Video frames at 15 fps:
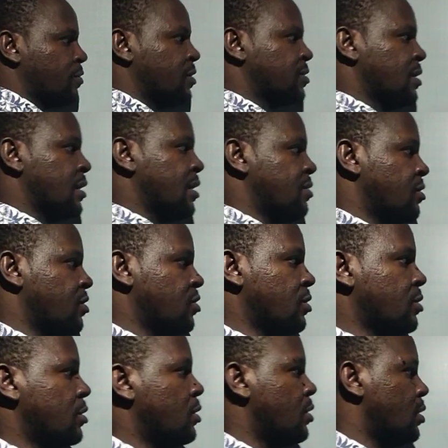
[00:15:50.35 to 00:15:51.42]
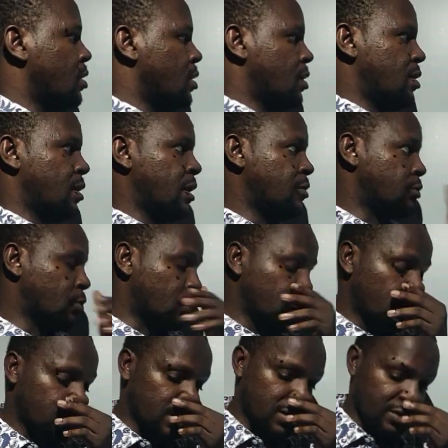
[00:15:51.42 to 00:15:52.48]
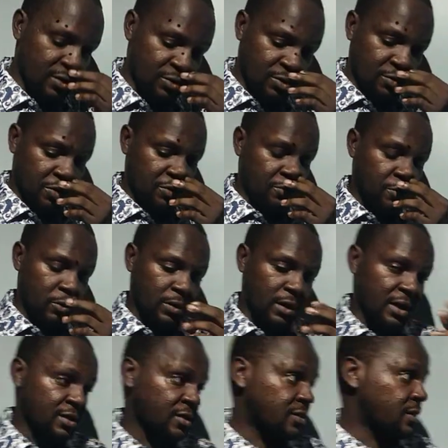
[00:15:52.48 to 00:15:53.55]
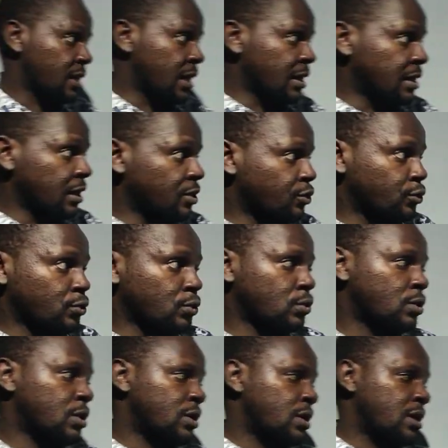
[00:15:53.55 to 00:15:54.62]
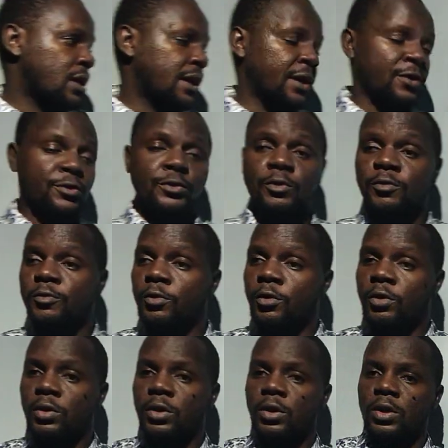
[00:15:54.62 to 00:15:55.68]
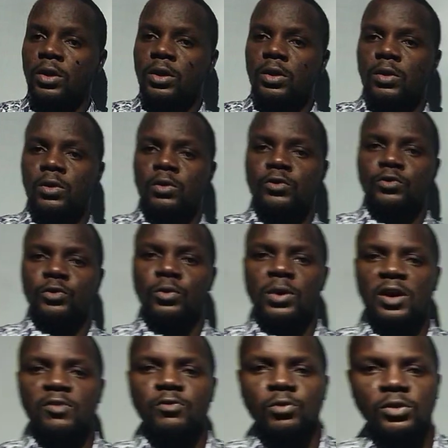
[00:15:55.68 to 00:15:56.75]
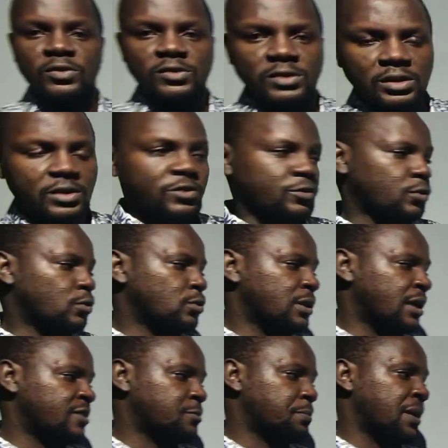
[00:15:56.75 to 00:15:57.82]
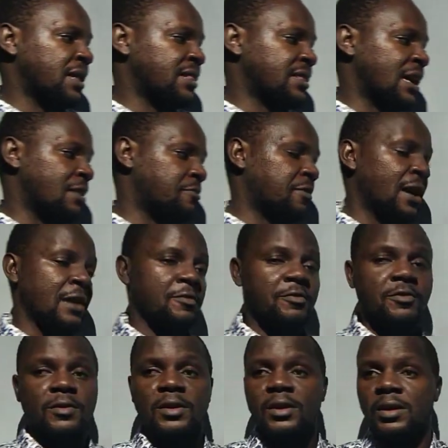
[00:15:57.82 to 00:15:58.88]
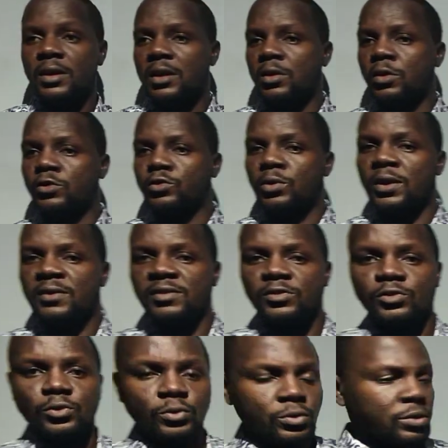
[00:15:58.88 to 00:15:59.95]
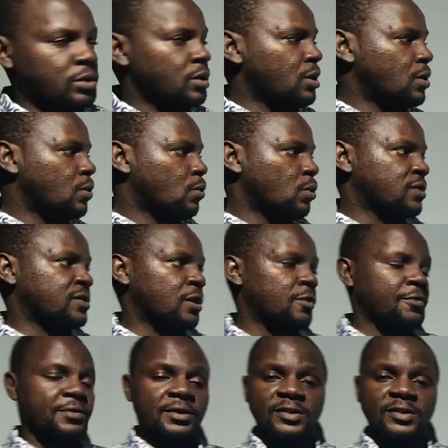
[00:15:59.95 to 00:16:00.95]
of crystallization. And sodium tetrasulfate 4, that is Na2SO4, also have what its own, that's penta 5, also has its own water of